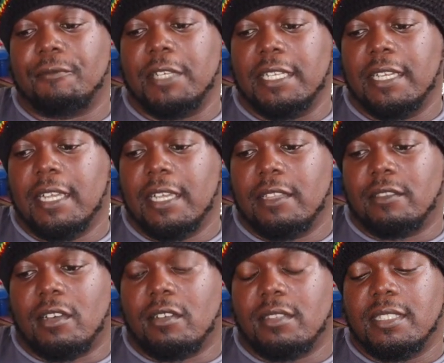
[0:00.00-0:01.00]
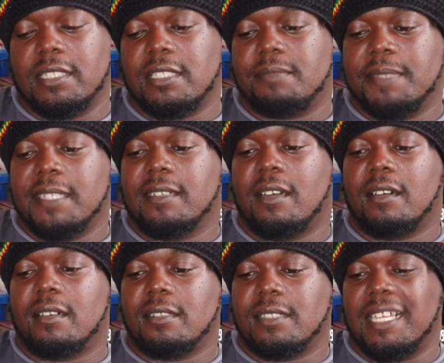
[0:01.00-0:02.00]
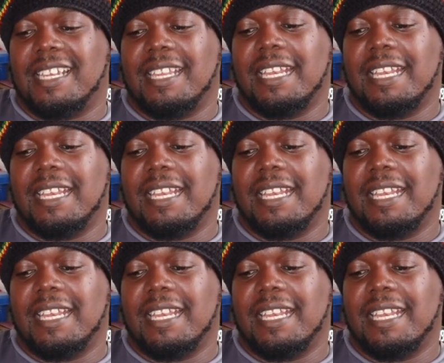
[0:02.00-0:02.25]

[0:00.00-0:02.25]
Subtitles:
And we thought this because it